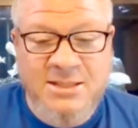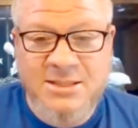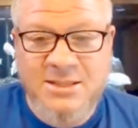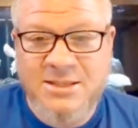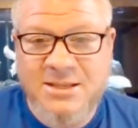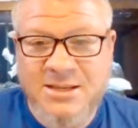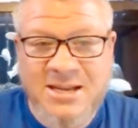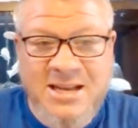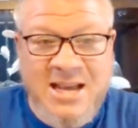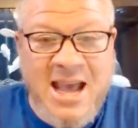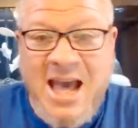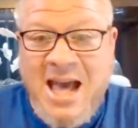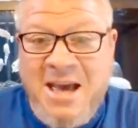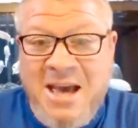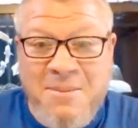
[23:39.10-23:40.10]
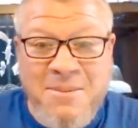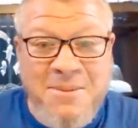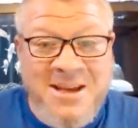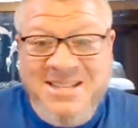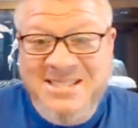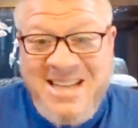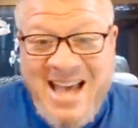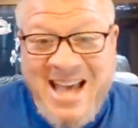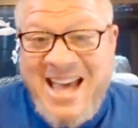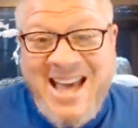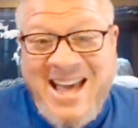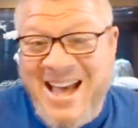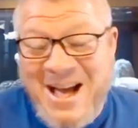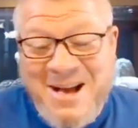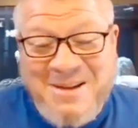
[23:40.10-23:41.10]
yeah. Yeah. It means,
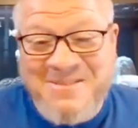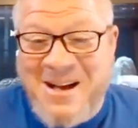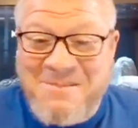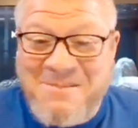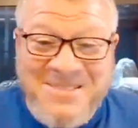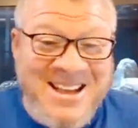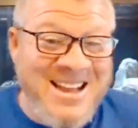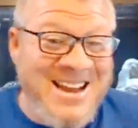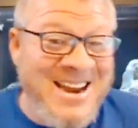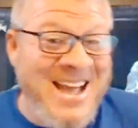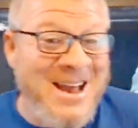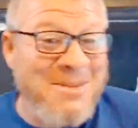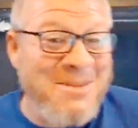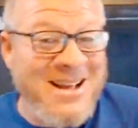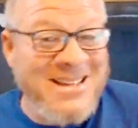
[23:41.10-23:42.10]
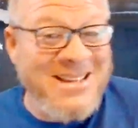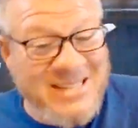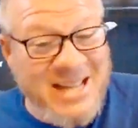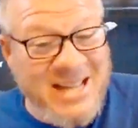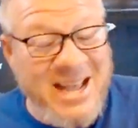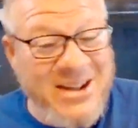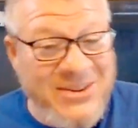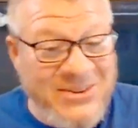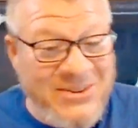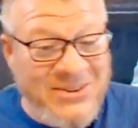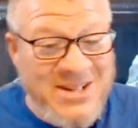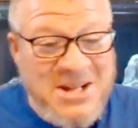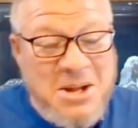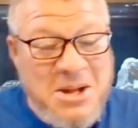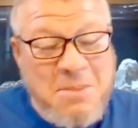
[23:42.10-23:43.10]
hey, I'm I'm getting out of my cycle.
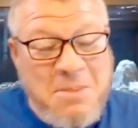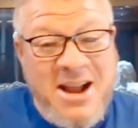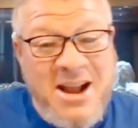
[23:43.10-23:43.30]
Yeah. My